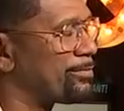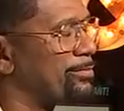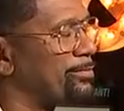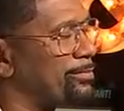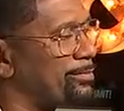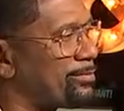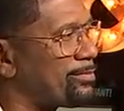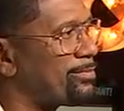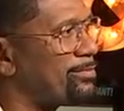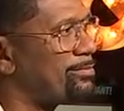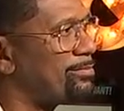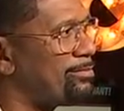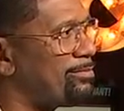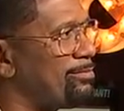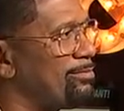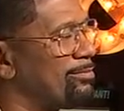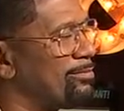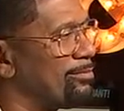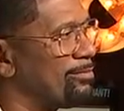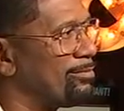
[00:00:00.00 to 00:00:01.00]

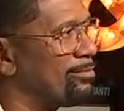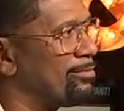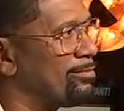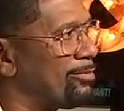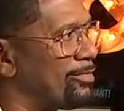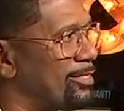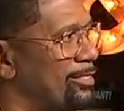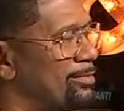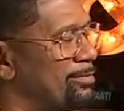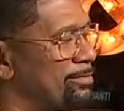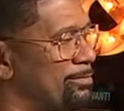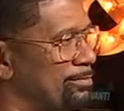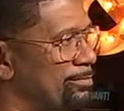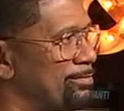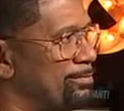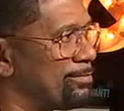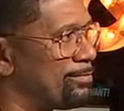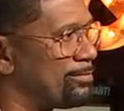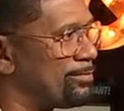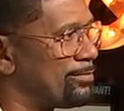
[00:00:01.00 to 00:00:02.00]

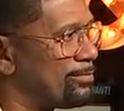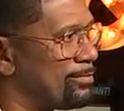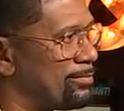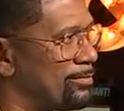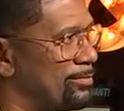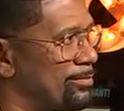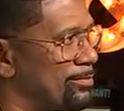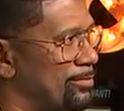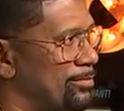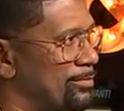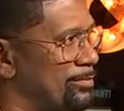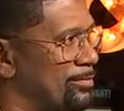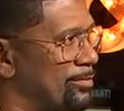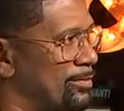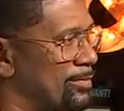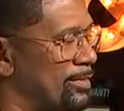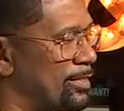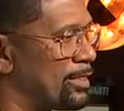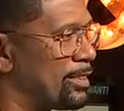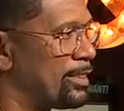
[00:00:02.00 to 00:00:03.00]

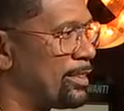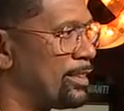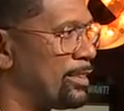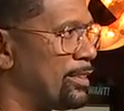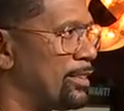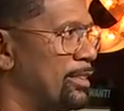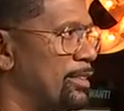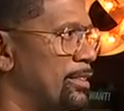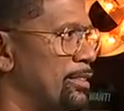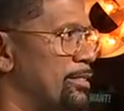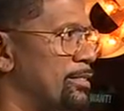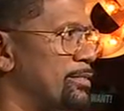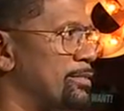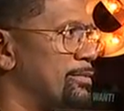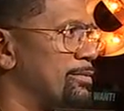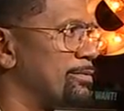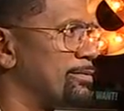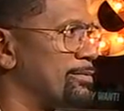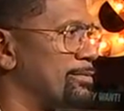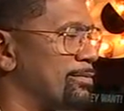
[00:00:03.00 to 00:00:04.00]

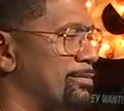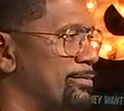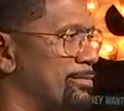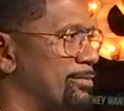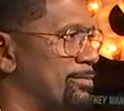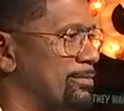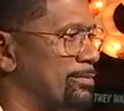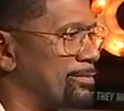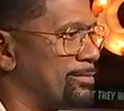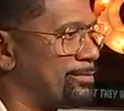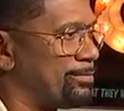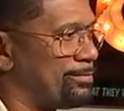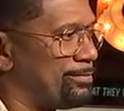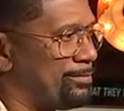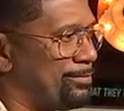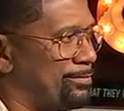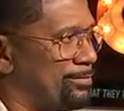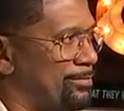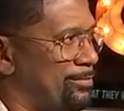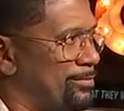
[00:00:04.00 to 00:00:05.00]
No words are spoken by the person on screen.